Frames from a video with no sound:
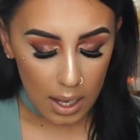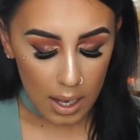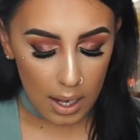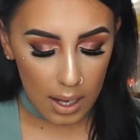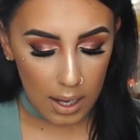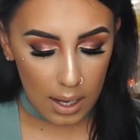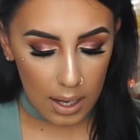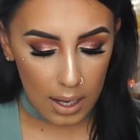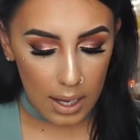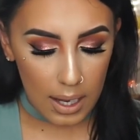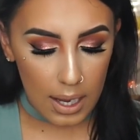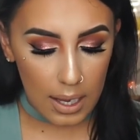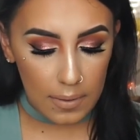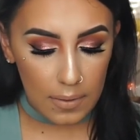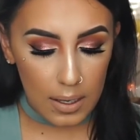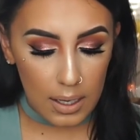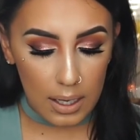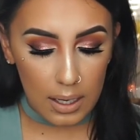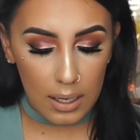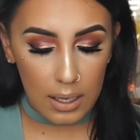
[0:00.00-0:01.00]
Uh, and
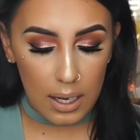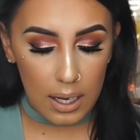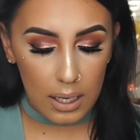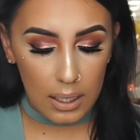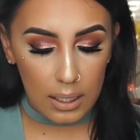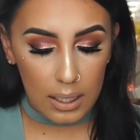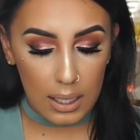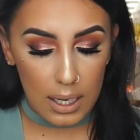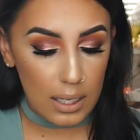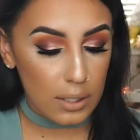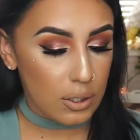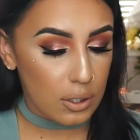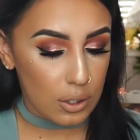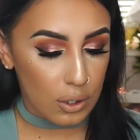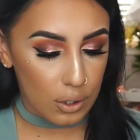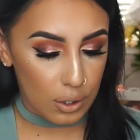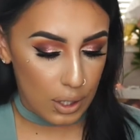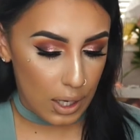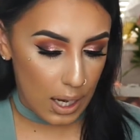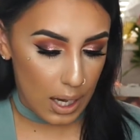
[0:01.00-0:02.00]
then
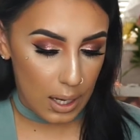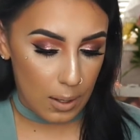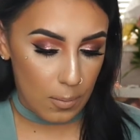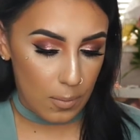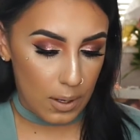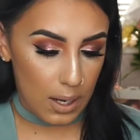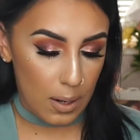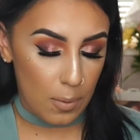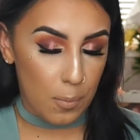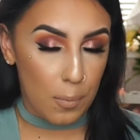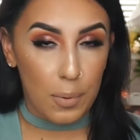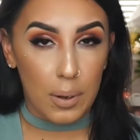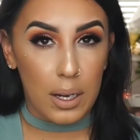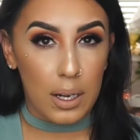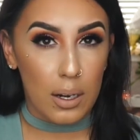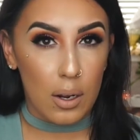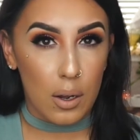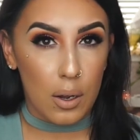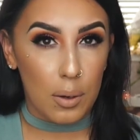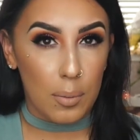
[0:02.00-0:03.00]
yesterday when I
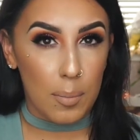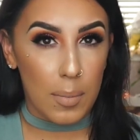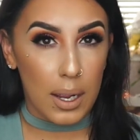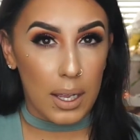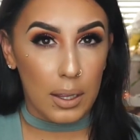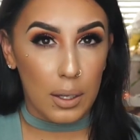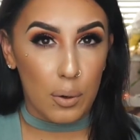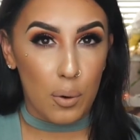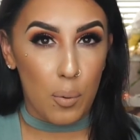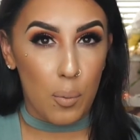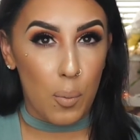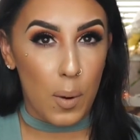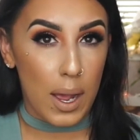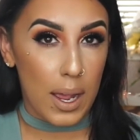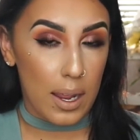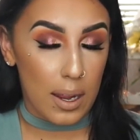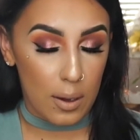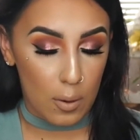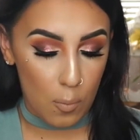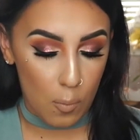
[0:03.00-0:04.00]
went on my little
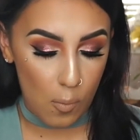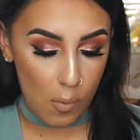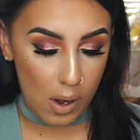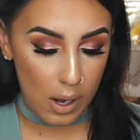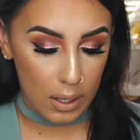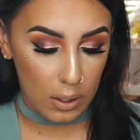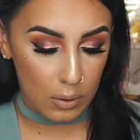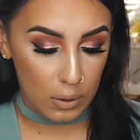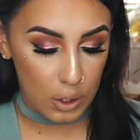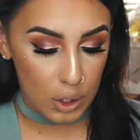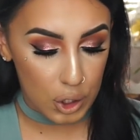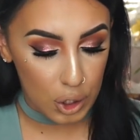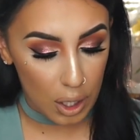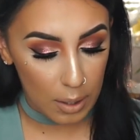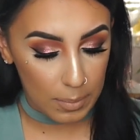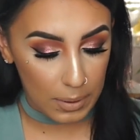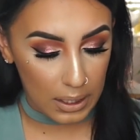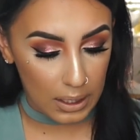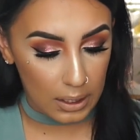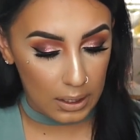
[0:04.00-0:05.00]
wet and wild
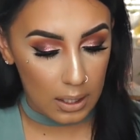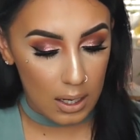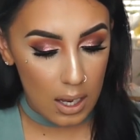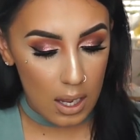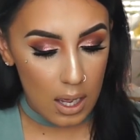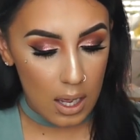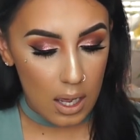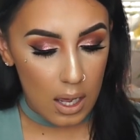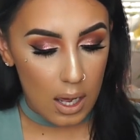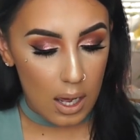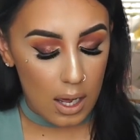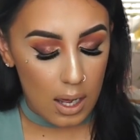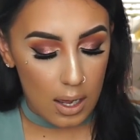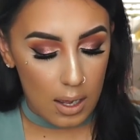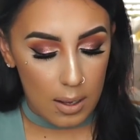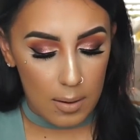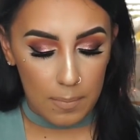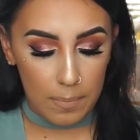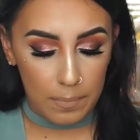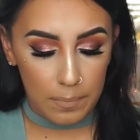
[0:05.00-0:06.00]
shopping
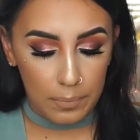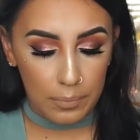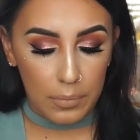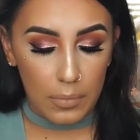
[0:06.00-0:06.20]
um,